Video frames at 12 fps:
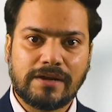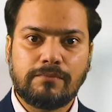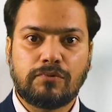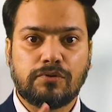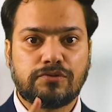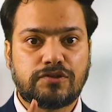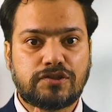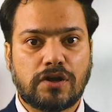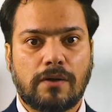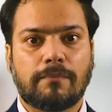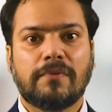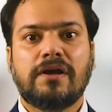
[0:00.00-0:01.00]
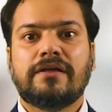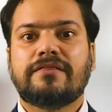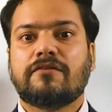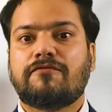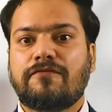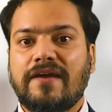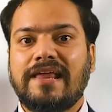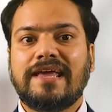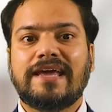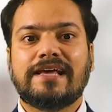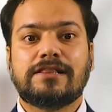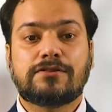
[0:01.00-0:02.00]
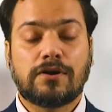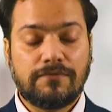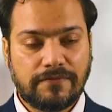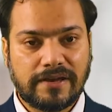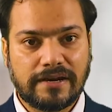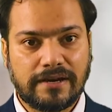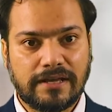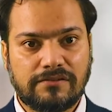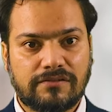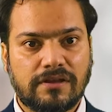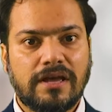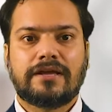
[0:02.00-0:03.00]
them to stop the failing health of kidneys.